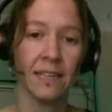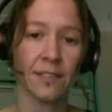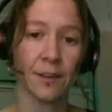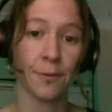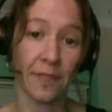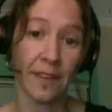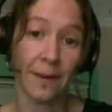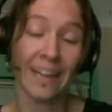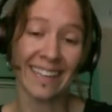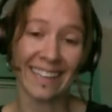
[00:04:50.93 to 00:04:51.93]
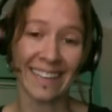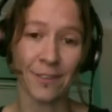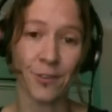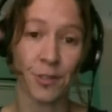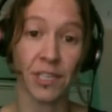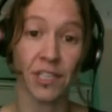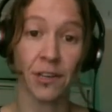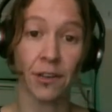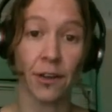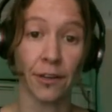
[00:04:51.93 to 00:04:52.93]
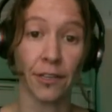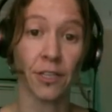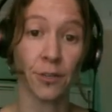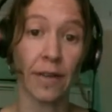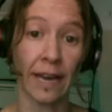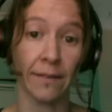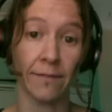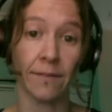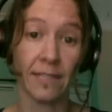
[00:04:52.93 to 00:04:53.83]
So theoretically, the traditional owners should have